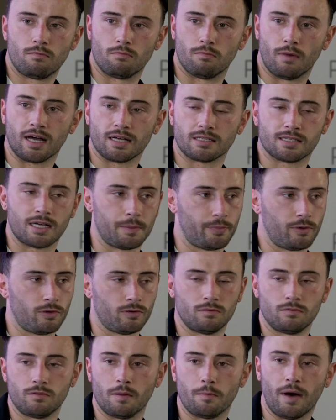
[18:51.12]
My
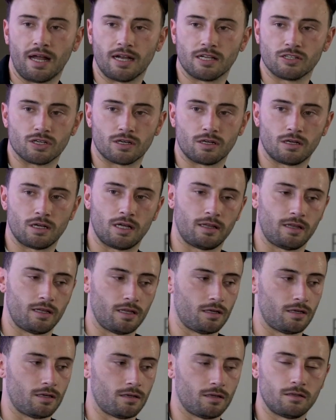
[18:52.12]
example, the manager and
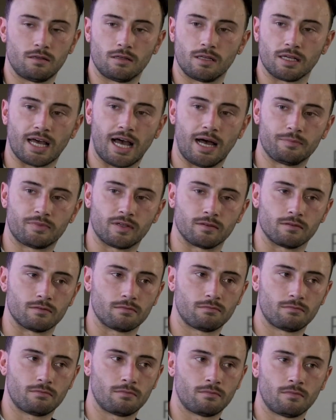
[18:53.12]
the captain.
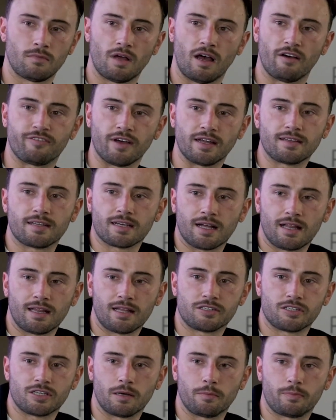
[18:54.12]
Authentic
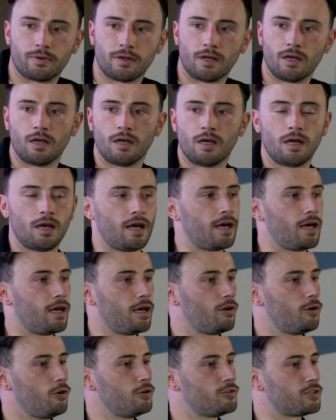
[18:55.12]
allyship. Mm-hmm.
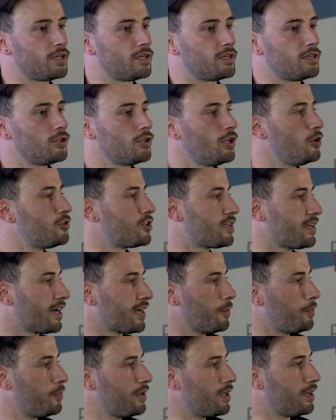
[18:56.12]
Who's a
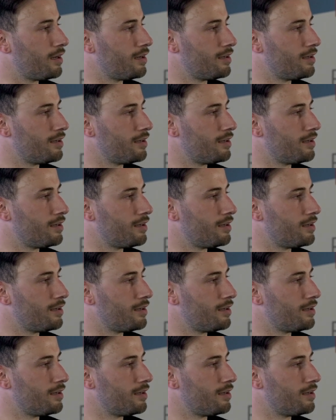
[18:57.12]
cricket player?